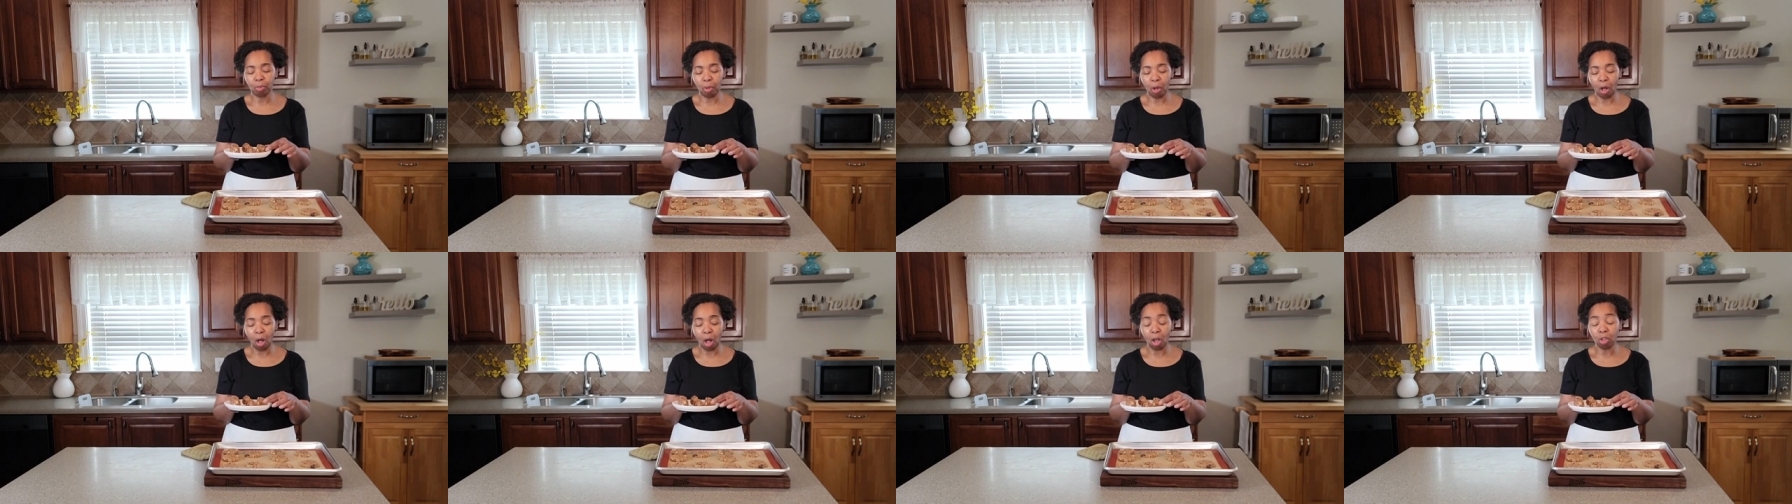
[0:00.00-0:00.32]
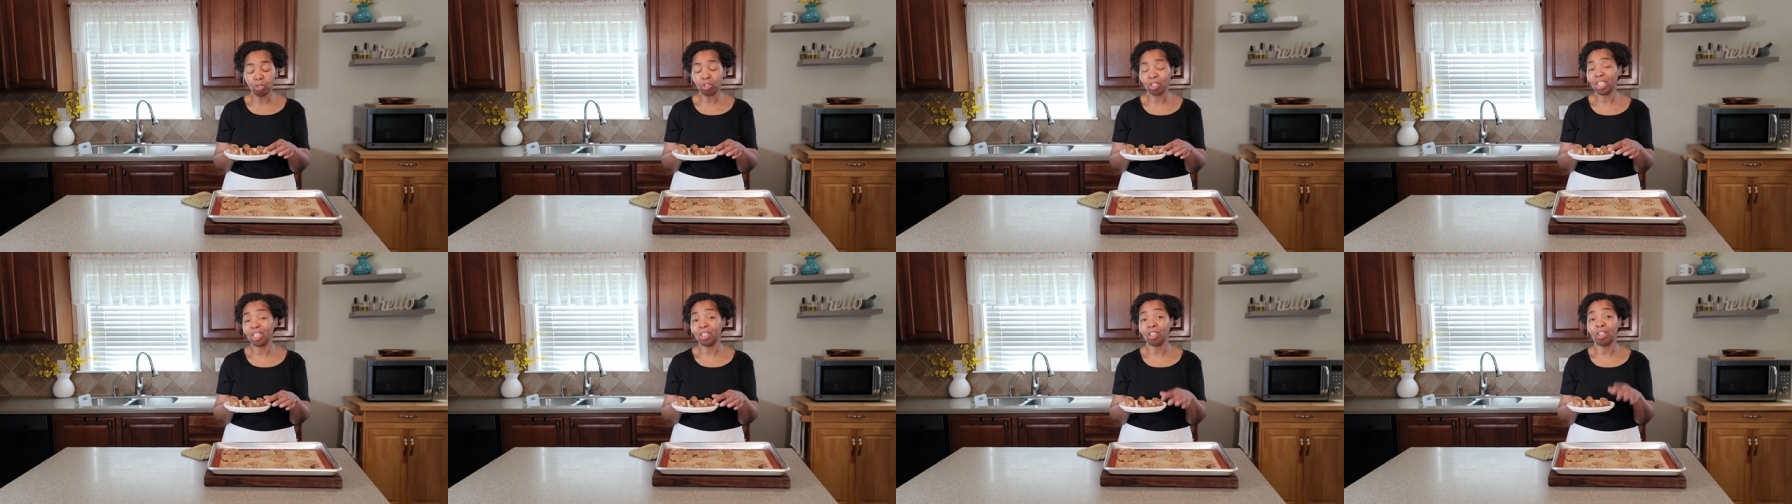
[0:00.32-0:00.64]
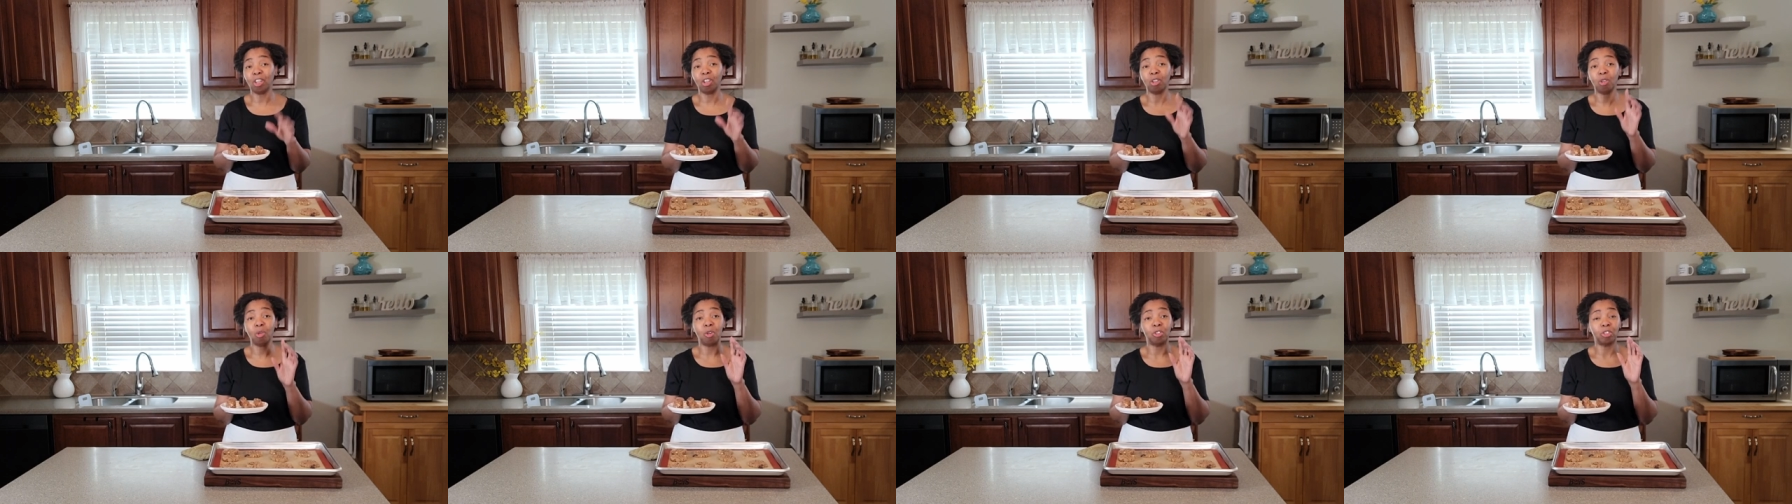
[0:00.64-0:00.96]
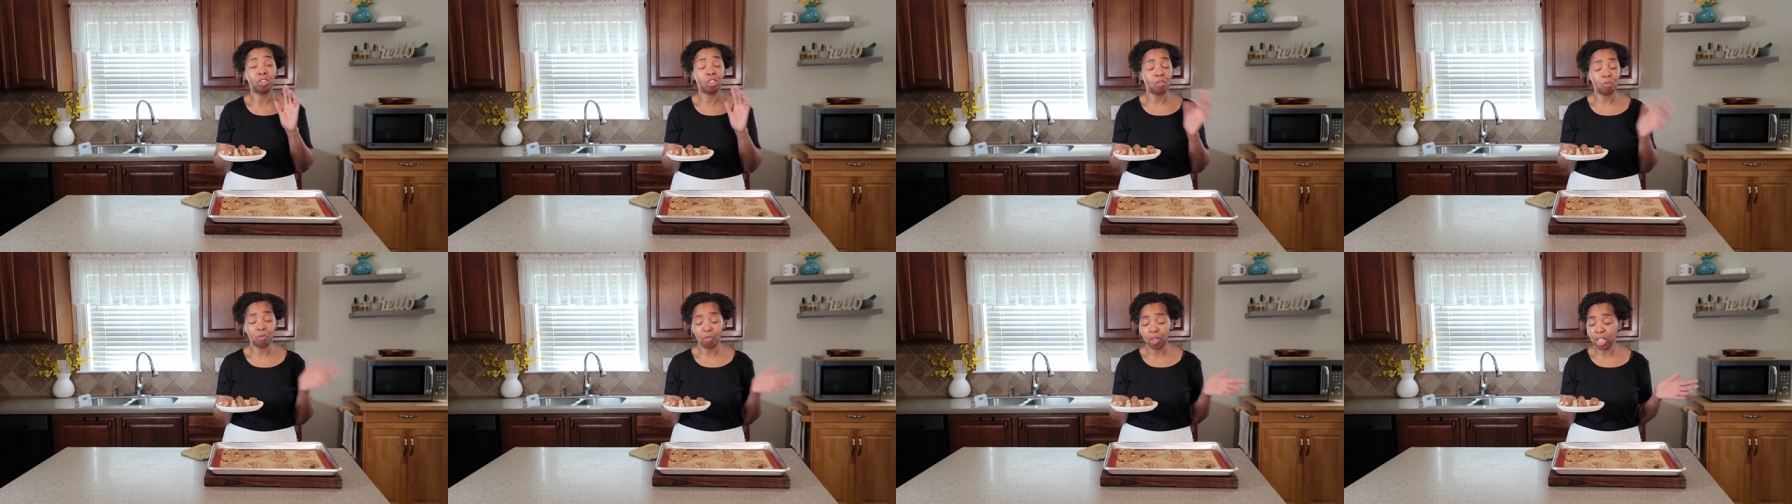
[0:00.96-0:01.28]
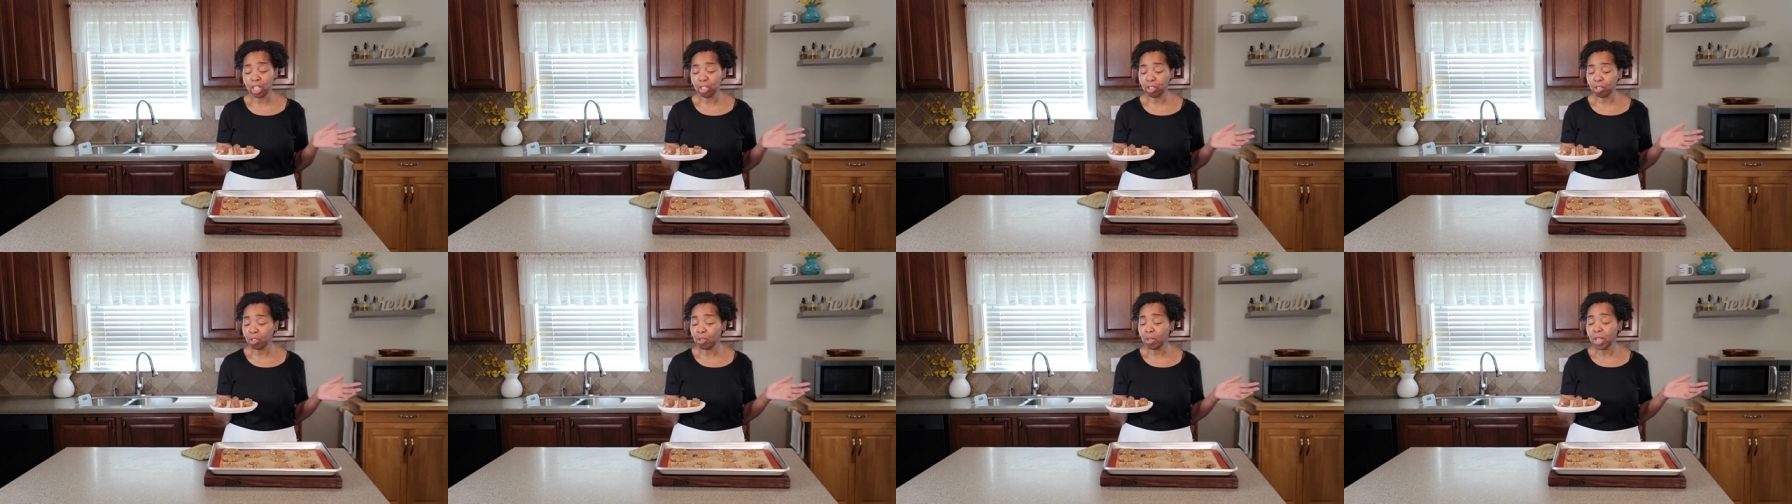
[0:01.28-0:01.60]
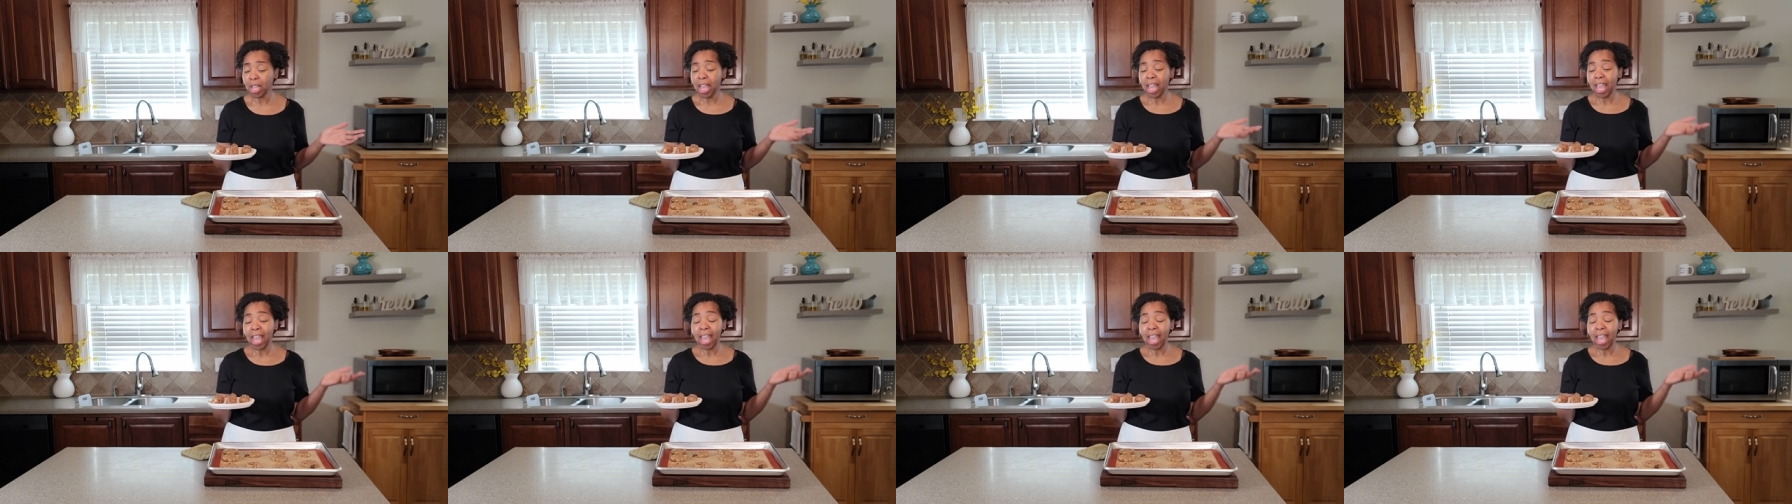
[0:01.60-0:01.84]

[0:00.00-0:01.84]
balls. These are gonna go into the freezer.